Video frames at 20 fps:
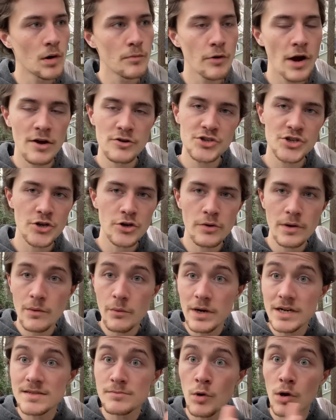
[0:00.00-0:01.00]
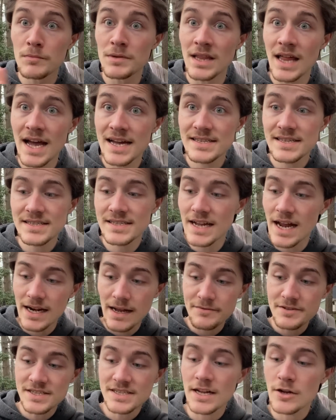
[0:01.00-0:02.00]
brown sugary, one is more molassesy. I'd
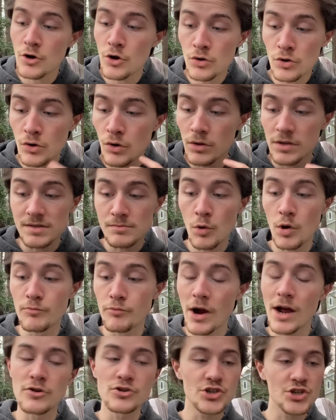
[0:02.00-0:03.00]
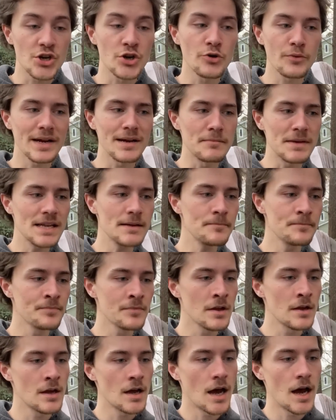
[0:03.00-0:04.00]
have to say Coca-Cola is more brown sugary to me,
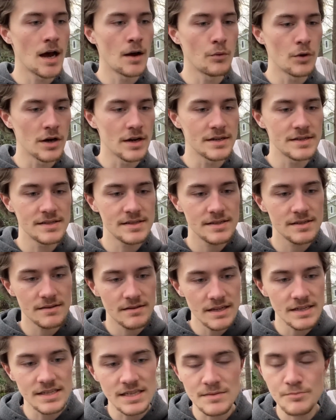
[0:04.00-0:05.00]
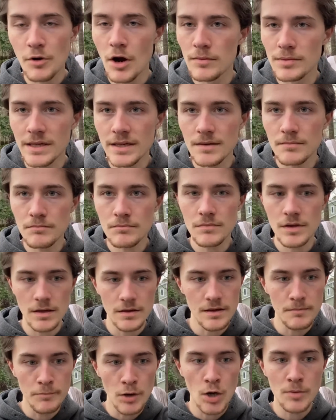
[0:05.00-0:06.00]
whereas this is probably, the
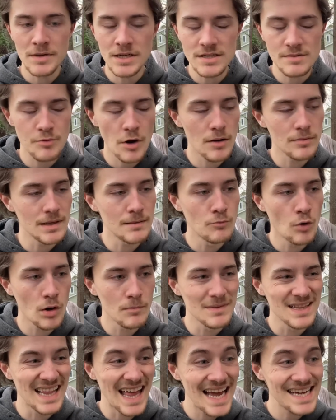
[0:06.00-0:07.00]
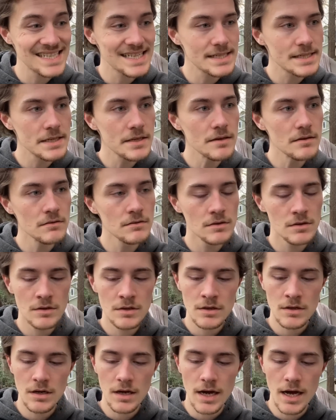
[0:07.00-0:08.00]
bourbon is probably more molassesy,
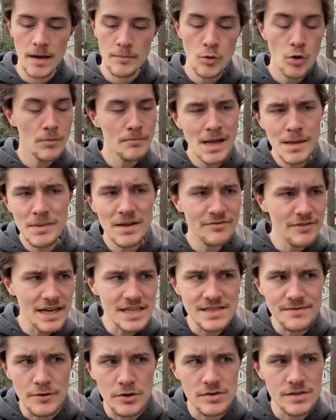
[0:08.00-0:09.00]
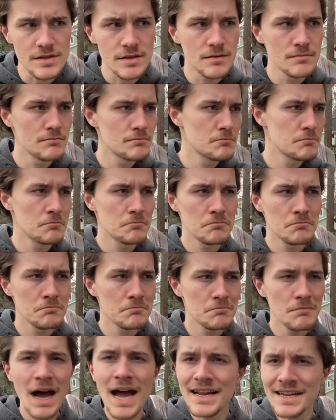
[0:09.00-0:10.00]
or maybe vice versa.
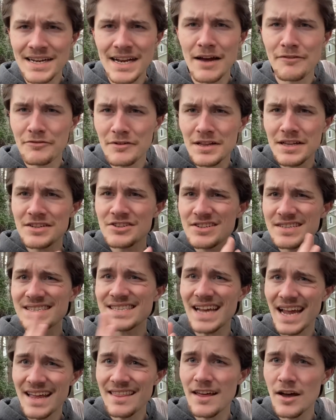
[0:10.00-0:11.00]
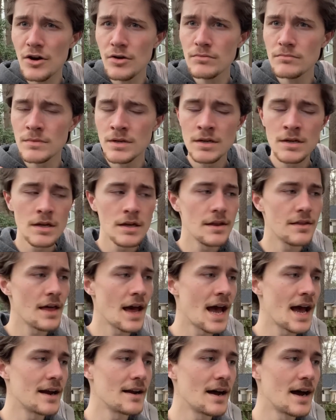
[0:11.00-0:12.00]
I can definitely just say, though,
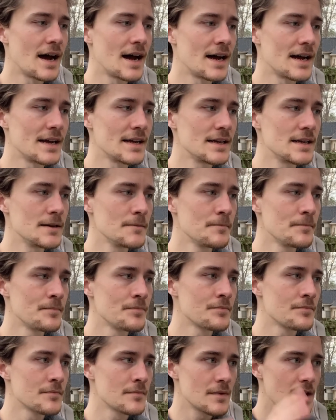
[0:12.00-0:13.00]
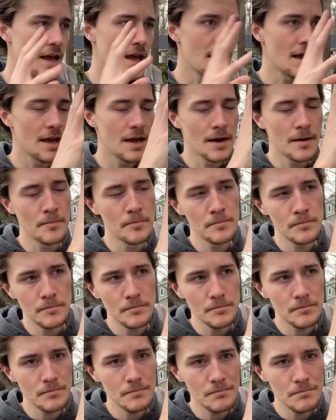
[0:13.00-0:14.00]
that I am
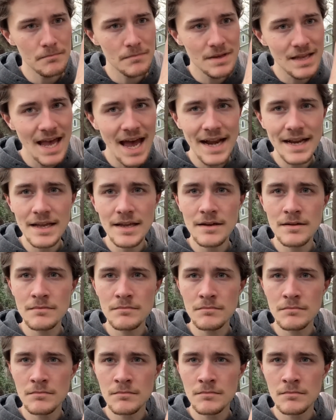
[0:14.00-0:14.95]
getting